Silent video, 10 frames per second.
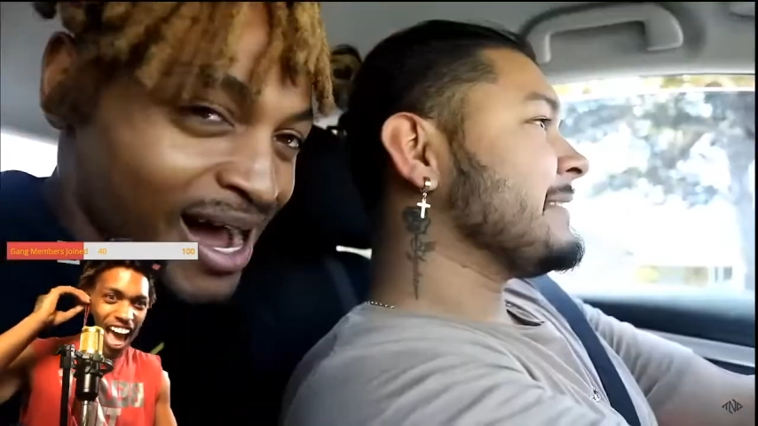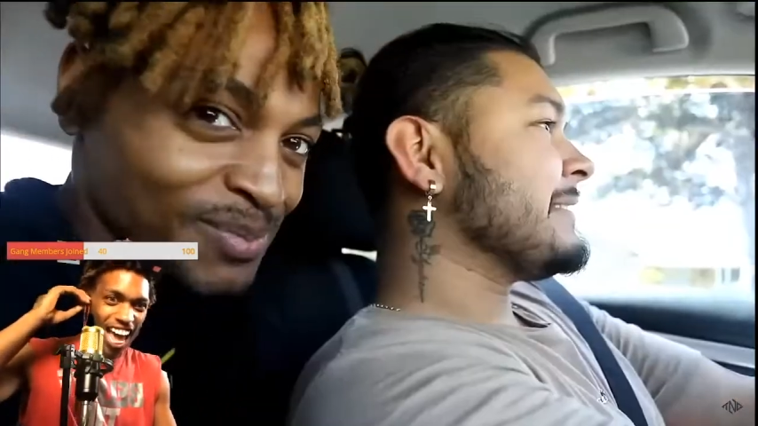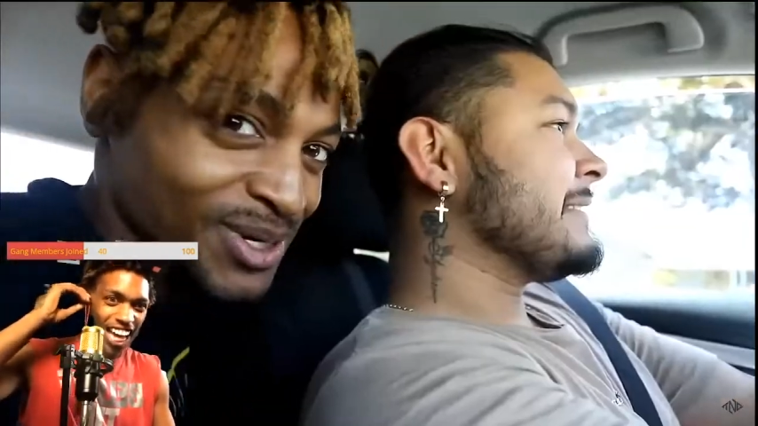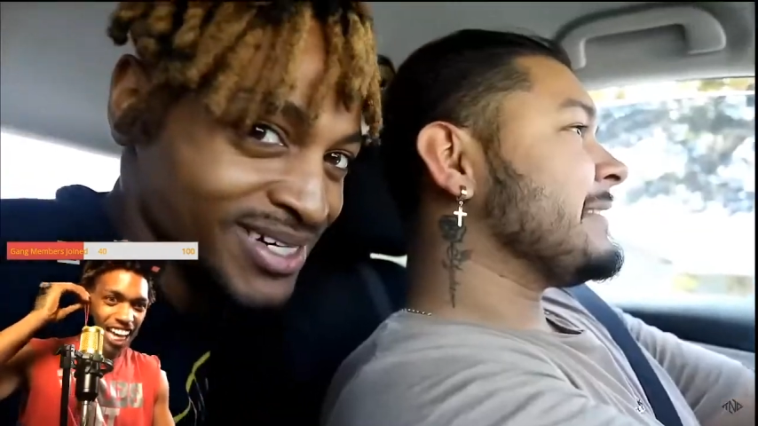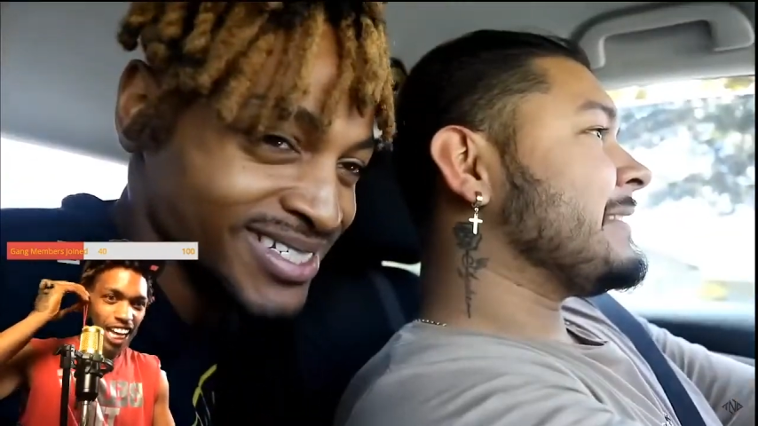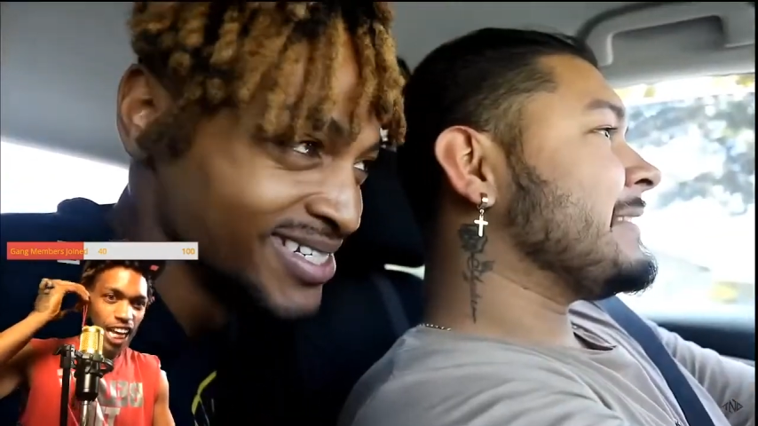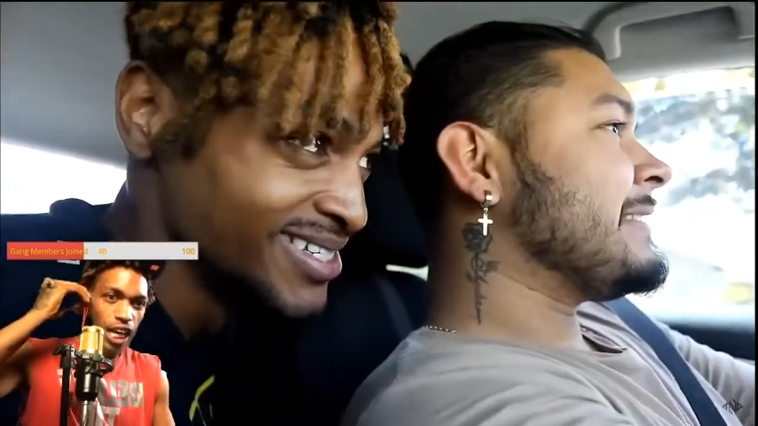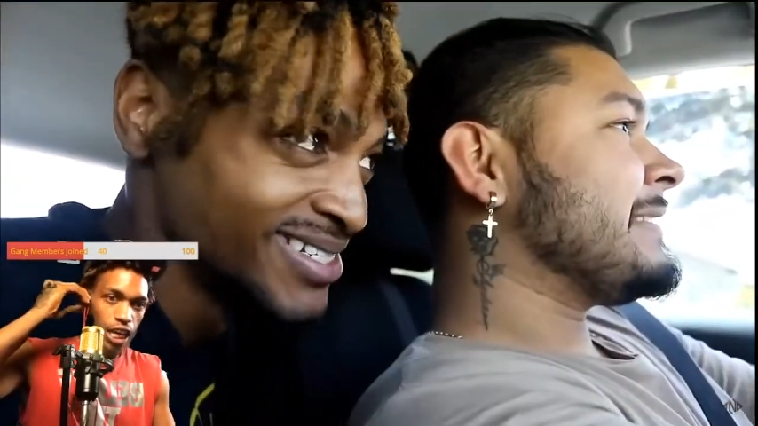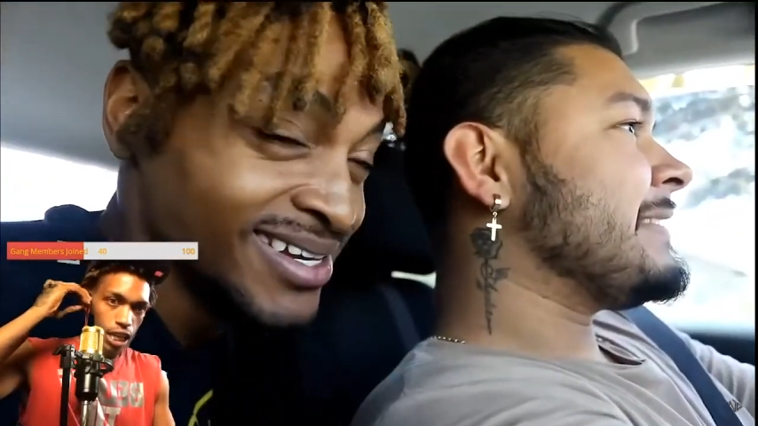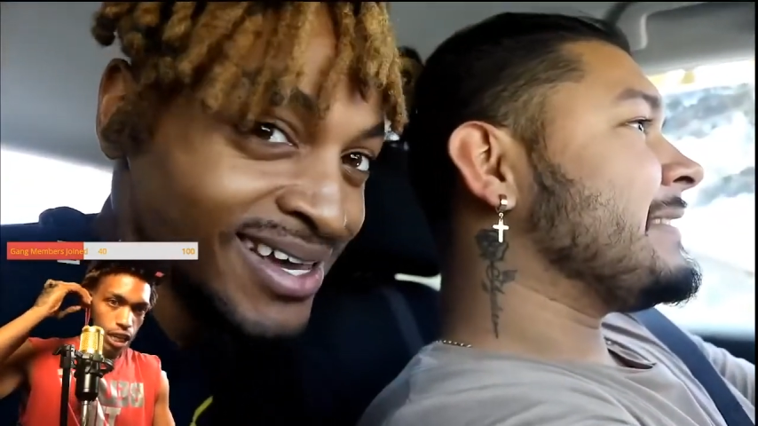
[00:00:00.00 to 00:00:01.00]
Speaker 1: thought you're gonna see
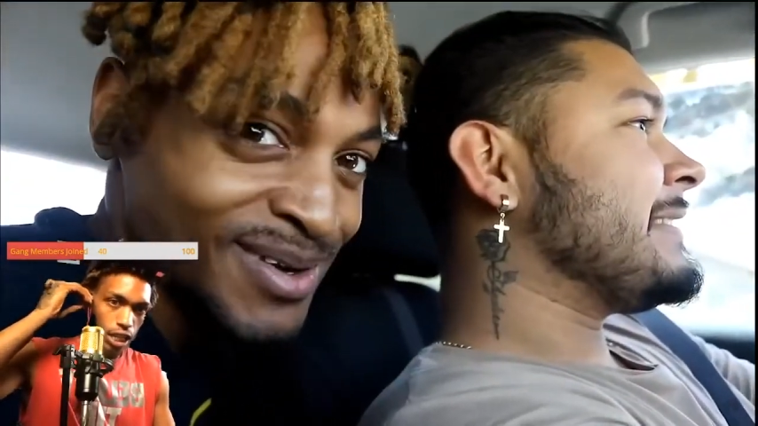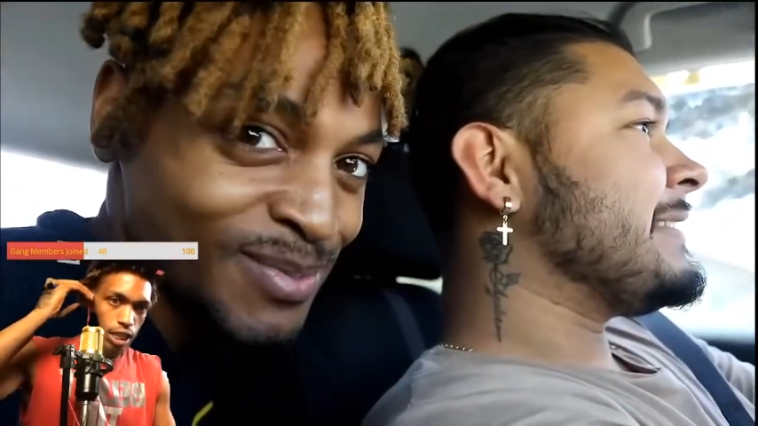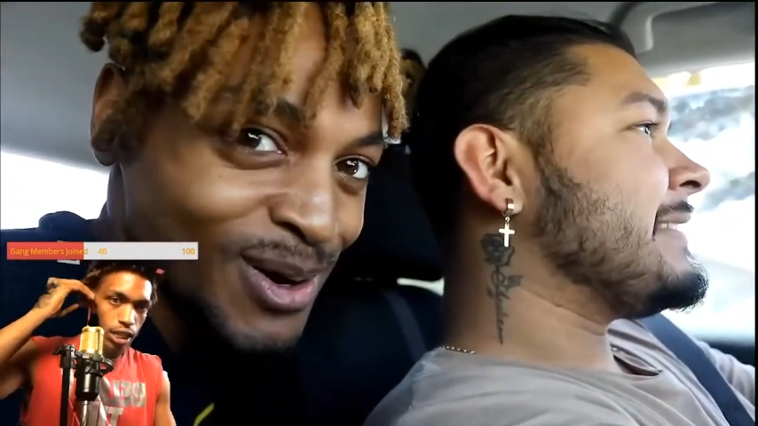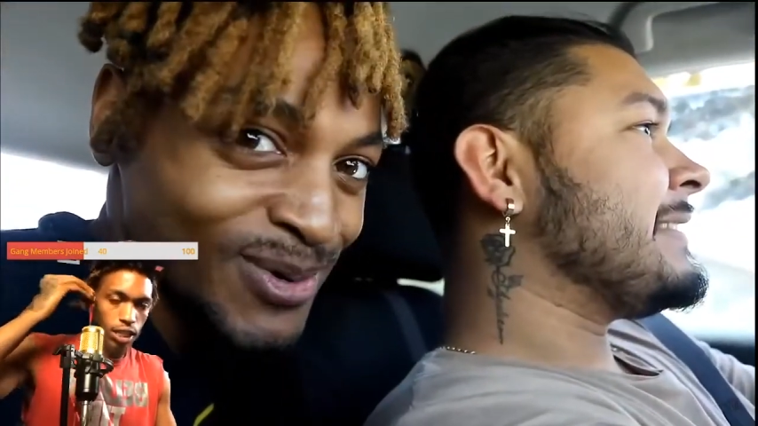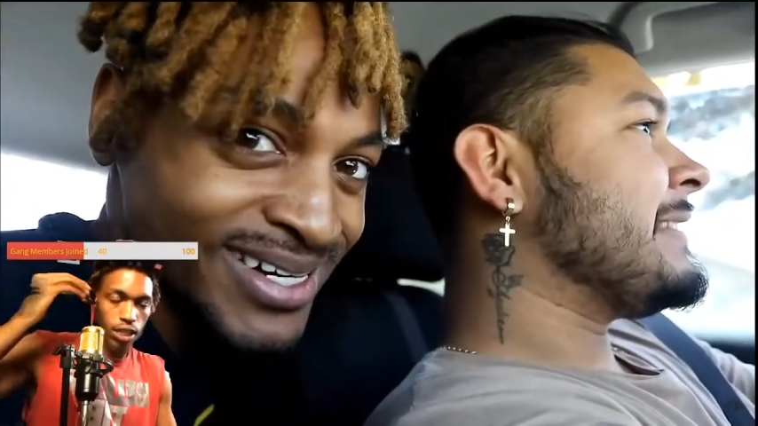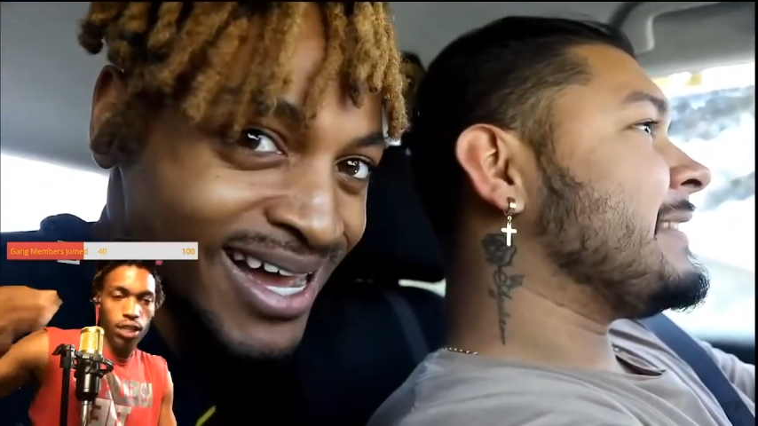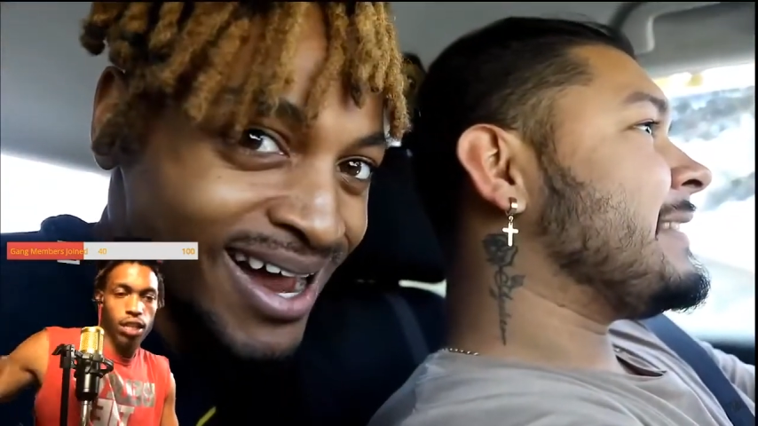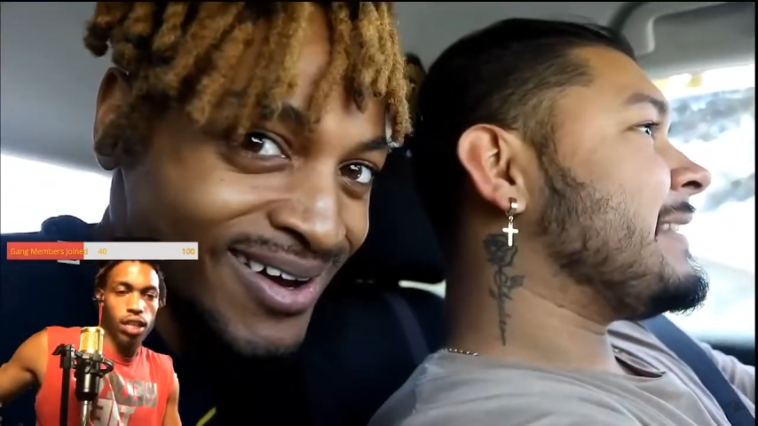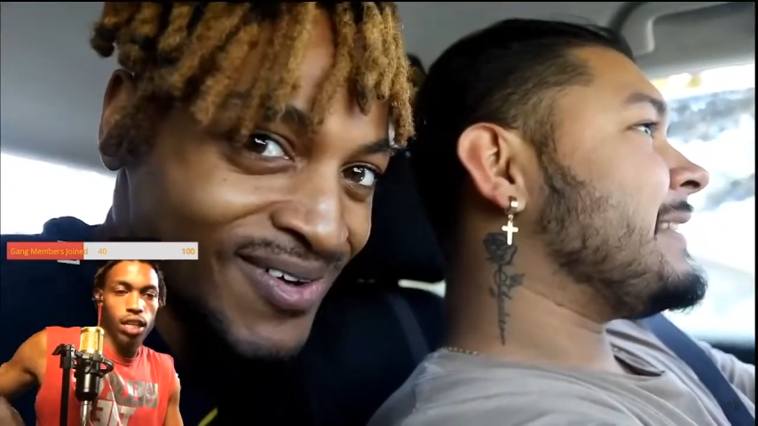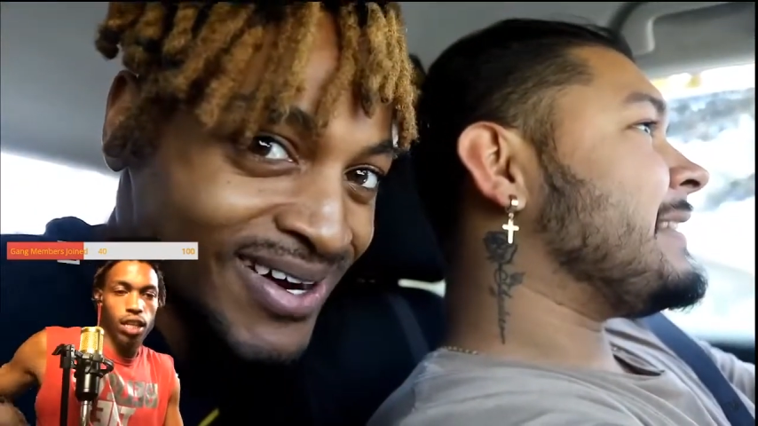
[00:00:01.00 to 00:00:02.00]
this shit later, bro. We're dying right